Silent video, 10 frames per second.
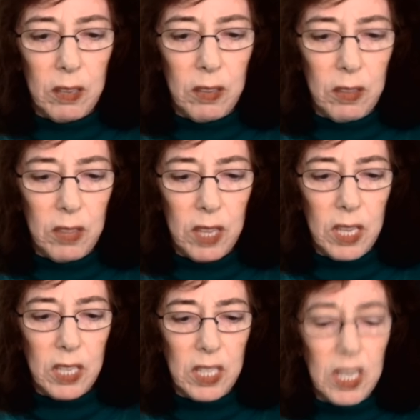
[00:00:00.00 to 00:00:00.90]
the
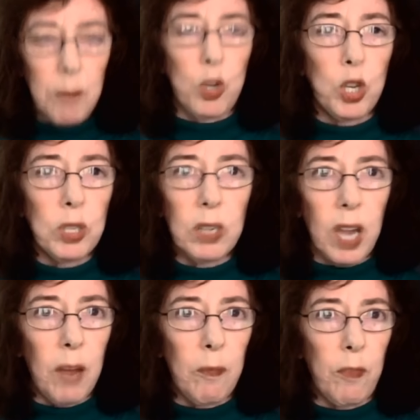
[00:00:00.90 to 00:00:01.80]
seep couldn't
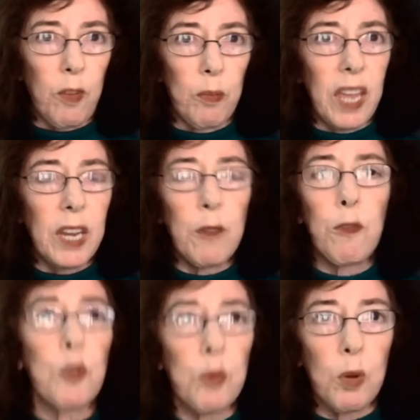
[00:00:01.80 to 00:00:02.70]
come from any
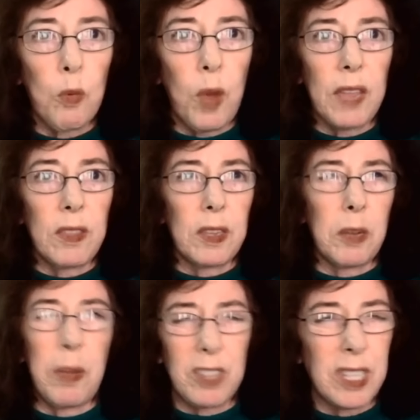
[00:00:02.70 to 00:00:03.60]
further away than
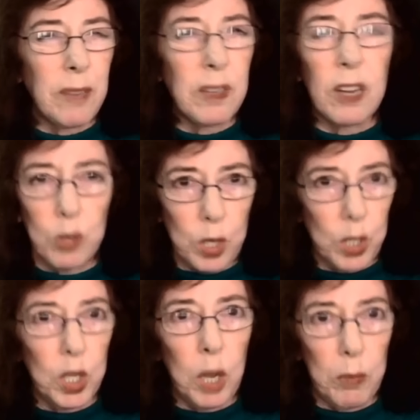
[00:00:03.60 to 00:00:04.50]
about 700
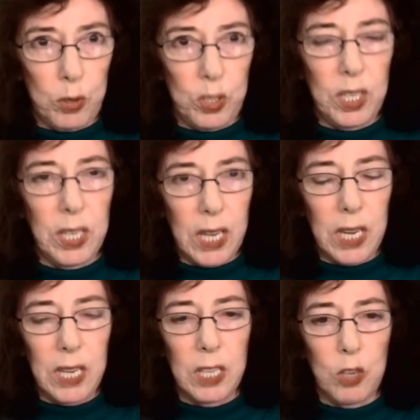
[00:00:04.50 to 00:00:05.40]
kilometers in
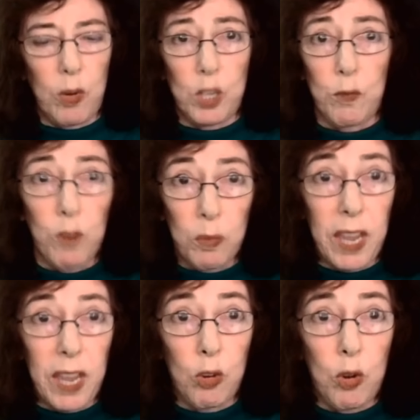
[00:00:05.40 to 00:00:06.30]
any direction from
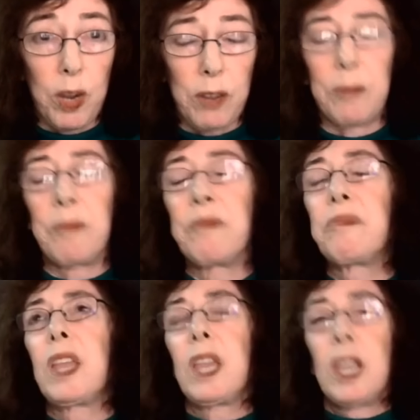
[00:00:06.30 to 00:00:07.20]
Gale Crater.
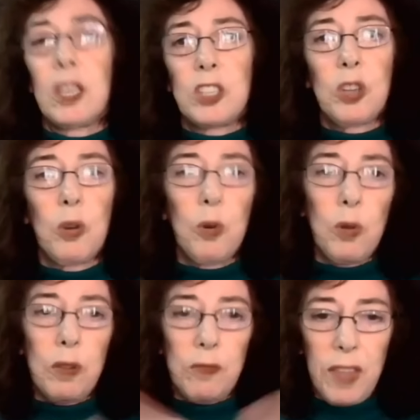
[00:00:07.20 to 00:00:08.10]

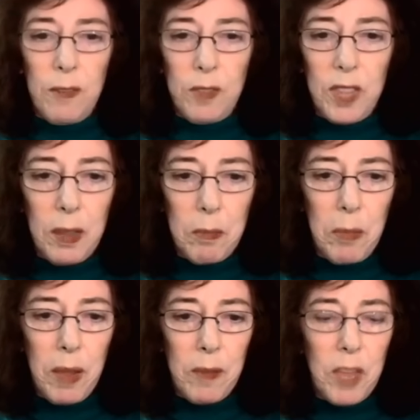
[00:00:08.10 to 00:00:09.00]
So they
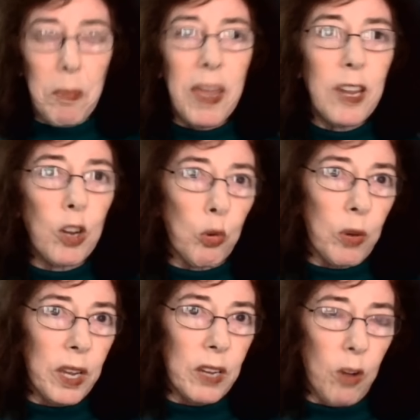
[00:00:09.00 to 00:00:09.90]
made a
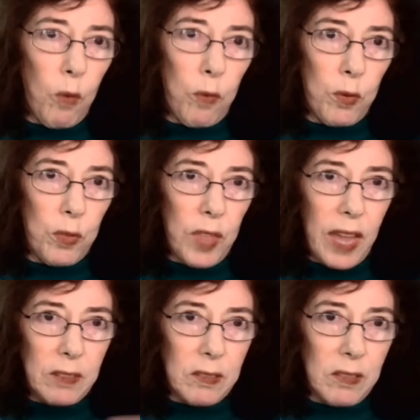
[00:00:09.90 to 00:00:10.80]
grid over
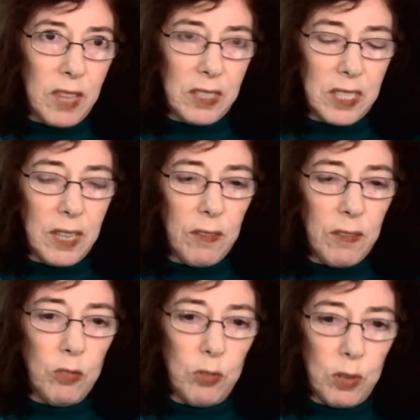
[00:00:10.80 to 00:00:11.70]
that
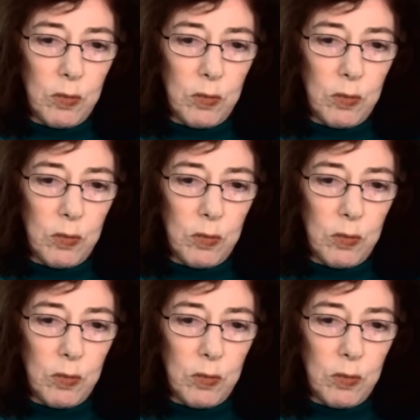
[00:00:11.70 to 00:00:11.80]
700